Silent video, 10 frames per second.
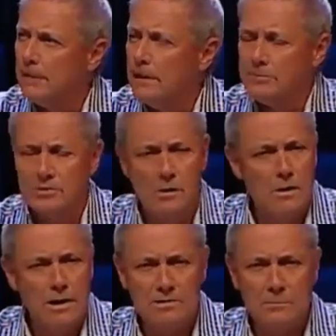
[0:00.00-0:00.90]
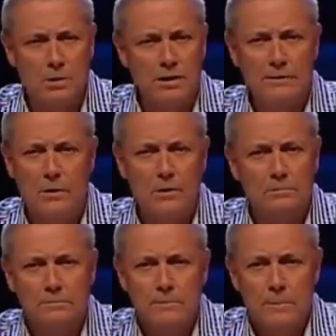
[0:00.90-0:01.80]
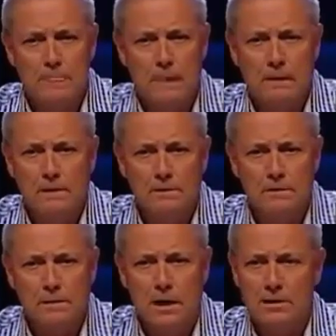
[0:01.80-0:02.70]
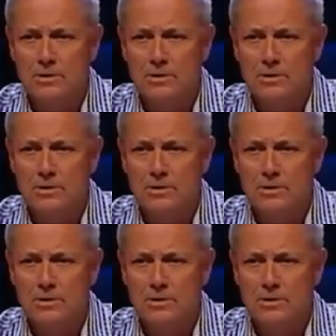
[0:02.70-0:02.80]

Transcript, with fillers: I'm sorry, as a believer, I